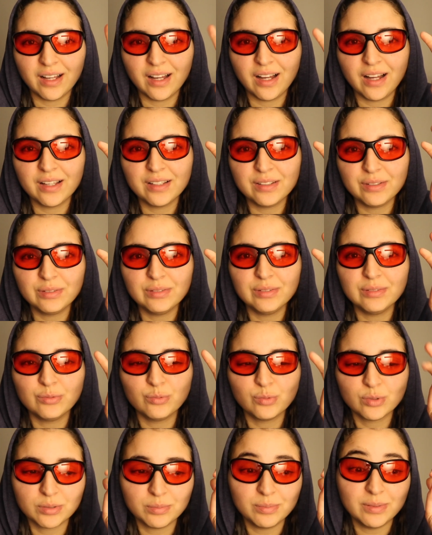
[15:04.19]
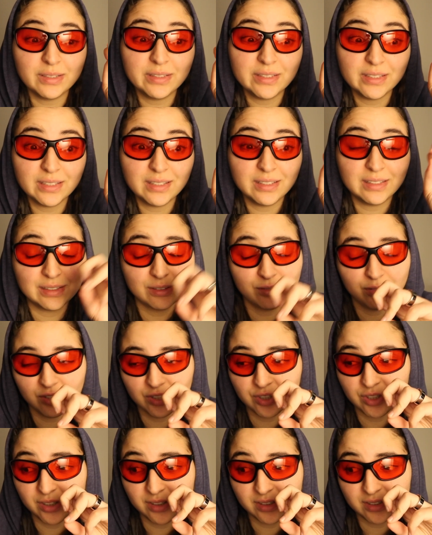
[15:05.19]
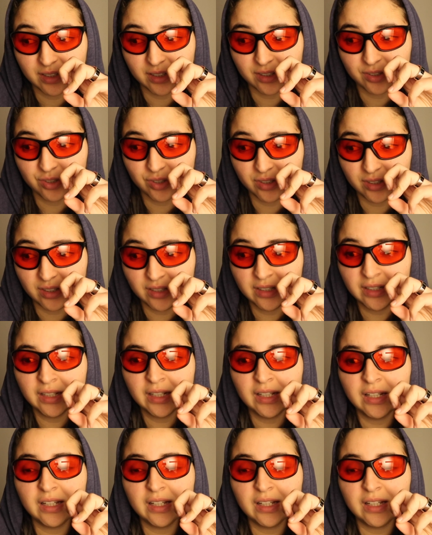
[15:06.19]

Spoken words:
I was being inefficient, actually,